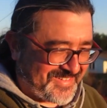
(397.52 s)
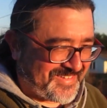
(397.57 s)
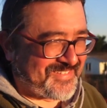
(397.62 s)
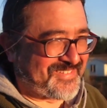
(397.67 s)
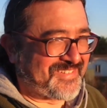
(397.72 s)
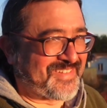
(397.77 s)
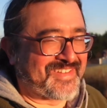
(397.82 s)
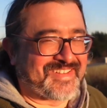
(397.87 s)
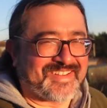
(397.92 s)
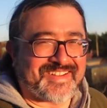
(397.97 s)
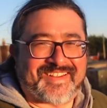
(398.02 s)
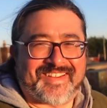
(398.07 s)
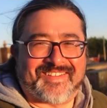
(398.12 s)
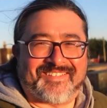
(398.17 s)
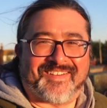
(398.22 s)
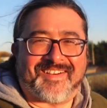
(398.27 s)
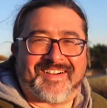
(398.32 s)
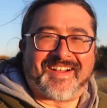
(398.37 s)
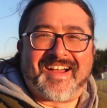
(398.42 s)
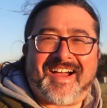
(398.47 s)
Well, I'll tell you
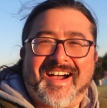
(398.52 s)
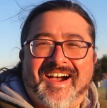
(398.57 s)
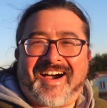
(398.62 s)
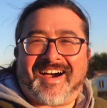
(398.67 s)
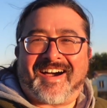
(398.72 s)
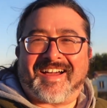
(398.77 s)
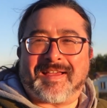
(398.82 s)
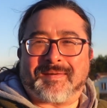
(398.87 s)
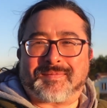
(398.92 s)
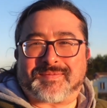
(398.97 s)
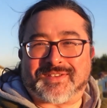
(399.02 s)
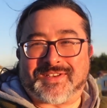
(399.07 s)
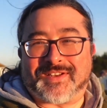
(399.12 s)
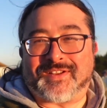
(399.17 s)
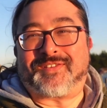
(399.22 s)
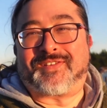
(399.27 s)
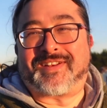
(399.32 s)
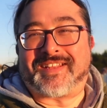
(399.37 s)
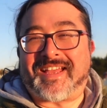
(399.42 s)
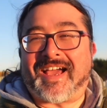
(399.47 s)
what, I
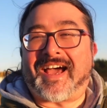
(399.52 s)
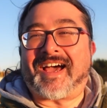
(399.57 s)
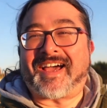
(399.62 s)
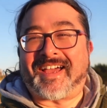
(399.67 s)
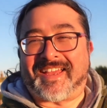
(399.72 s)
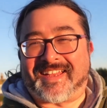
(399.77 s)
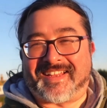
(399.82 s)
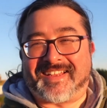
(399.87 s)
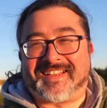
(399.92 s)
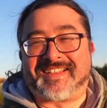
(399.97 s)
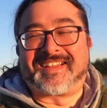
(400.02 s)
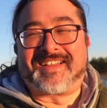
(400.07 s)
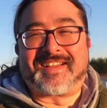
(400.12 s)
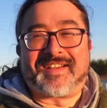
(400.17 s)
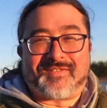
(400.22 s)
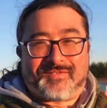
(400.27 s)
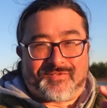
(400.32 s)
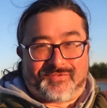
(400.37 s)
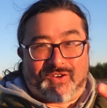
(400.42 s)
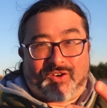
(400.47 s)
absolutely hate
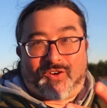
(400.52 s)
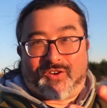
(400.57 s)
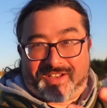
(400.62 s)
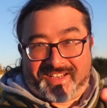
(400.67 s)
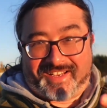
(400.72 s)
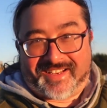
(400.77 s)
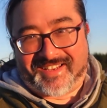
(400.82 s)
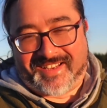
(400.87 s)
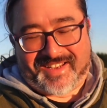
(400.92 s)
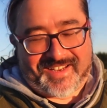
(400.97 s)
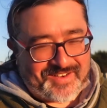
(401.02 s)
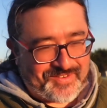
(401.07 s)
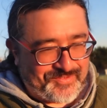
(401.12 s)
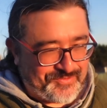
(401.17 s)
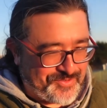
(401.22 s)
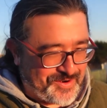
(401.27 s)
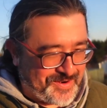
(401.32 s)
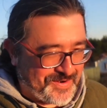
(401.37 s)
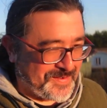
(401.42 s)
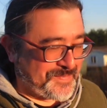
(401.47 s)
vlogging in
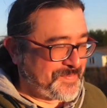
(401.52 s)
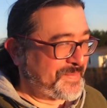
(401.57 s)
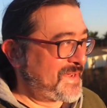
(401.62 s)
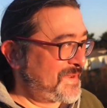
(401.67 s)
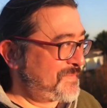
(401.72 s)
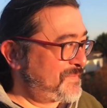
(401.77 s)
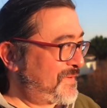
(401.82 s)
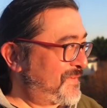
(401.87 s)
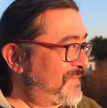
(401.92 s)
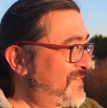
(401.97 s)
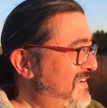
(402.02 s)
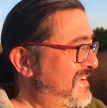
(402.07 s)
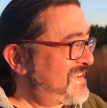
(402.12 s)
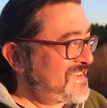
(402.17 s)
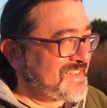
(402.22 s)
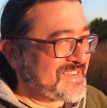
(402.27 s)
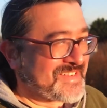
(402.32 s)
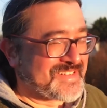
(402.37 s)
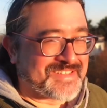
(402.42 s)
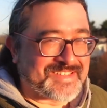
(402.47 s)
front of people,
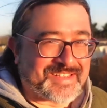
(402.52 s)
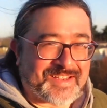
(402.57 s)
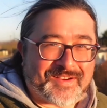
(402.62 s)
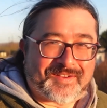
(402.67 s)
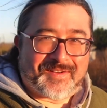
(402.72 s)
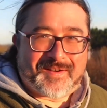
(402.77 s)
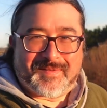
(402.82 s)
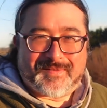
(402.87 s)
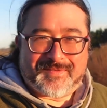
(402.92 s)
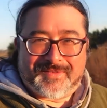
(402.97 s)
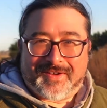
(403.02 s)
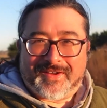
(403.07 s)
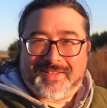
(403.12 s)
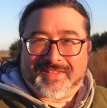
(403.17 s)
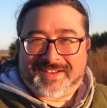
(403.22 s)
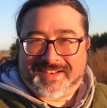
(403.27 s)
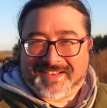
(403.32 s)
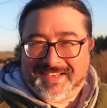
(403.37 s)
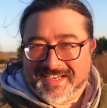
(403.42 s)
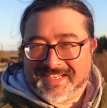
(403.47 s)
so I'm
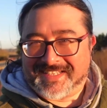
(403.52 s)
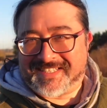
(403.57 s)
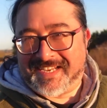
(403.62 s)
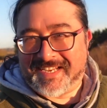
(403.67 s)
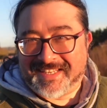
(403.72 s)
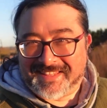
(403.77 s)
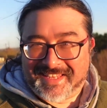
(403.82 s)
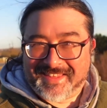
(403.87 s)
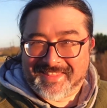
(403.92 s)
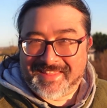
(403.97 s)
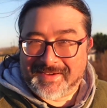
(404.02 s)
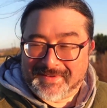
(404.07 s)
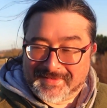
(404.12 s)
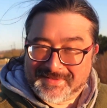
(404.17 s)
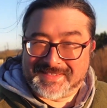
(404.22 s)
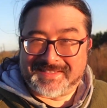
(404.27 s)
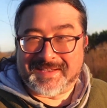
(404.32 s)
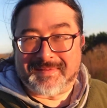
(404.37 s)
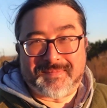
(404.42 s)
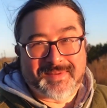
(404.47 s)
rather gutted that there
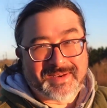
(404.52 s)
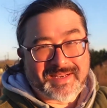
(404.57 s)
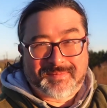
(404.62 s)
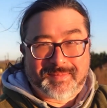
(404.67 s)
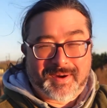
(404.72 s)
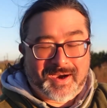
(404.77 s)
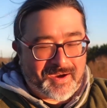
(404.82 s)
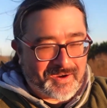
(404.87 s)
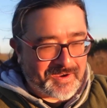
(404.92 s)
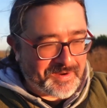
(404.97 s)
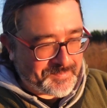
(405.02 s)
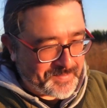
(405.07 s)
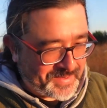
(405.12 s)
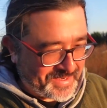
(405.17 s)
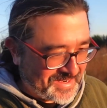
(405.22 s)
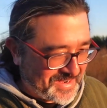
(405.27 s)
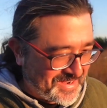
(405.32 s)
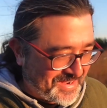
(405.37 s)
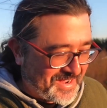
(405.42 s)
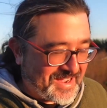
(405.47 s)
was somebody behind
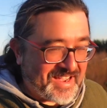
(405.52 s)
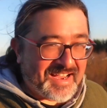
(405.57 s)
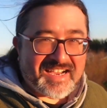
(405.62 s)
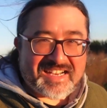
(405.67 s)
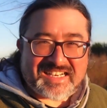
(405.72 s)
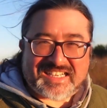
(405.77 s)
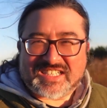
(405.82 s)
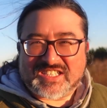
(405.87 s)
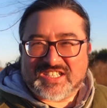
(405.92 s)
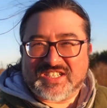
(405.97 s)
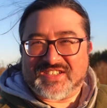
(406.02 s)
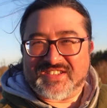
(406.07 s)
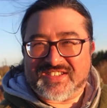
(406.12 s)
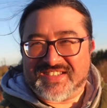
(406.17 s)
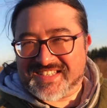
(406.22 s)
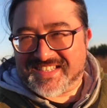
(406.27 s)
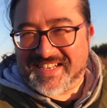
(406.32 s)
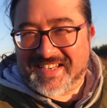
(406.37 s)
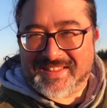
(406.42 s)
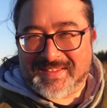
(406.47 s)
me. I couldn't
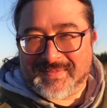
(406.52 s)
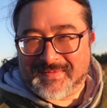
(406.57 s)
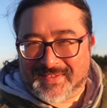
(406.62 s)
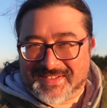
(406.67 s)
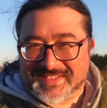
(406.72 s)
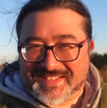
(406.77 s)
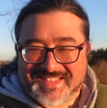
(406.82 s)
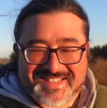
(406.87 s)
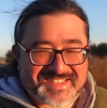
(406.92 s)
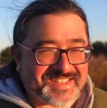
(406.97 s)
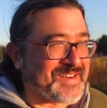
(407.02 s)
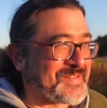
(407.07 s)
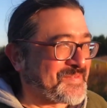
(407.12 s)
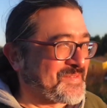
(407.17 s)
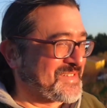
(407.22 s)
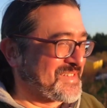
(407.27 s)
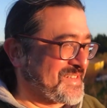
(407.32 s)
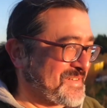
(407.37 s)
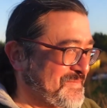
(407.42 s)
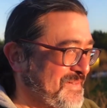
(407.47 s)
see them because the sun
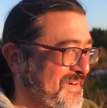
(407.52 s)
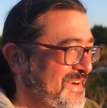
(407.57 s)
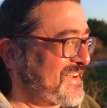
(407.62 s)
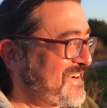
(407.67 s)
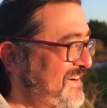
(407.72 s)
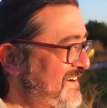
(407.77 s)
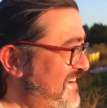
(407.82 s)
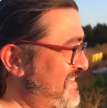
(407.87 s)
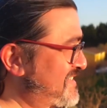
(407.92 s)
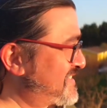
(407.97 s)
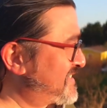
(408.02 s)
was in my eyes,